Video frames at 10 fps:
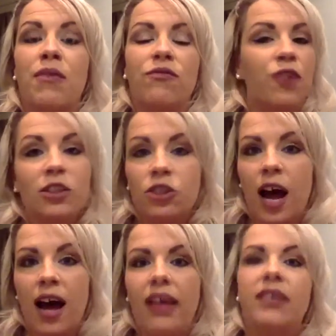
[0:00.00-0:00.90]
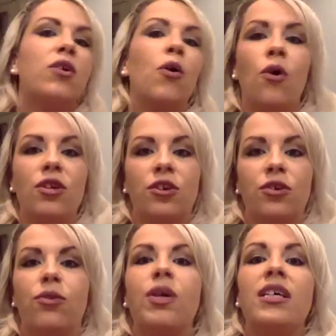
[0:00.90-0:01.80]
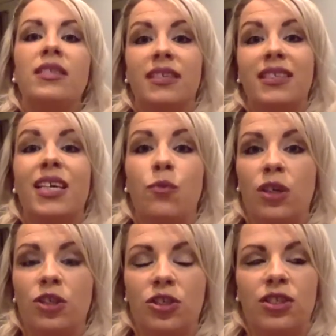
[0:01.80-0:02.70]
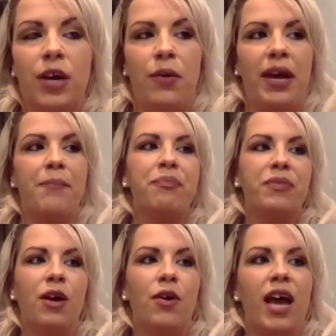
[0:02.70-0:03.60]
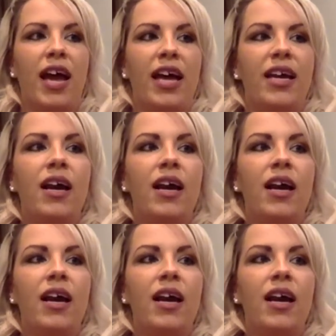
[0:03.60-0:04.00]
fresh eyes on you to see what you're doing, okay?